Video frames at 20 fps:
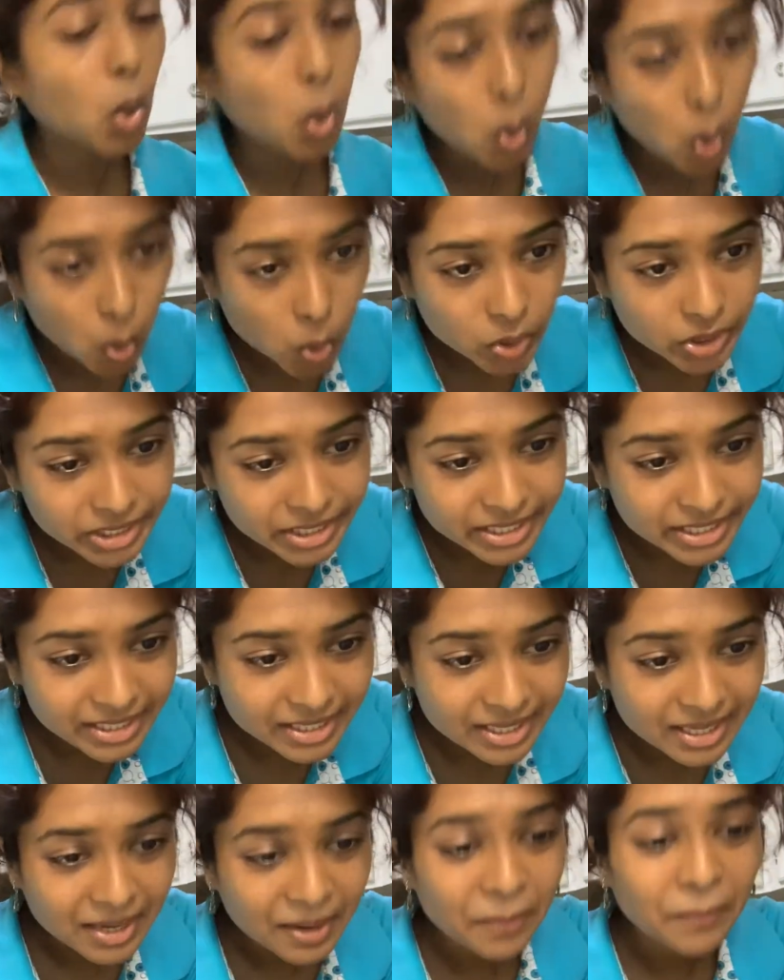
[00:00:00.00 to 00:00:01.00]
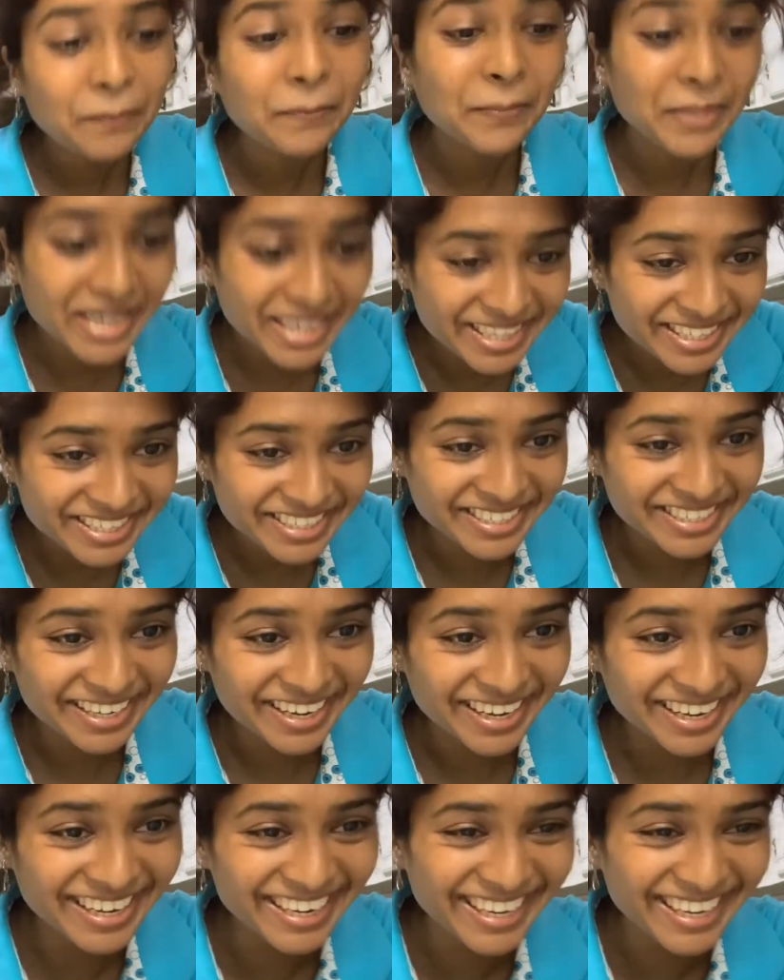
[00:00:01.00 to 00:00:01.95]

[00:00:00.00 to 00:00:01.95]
oat pizza.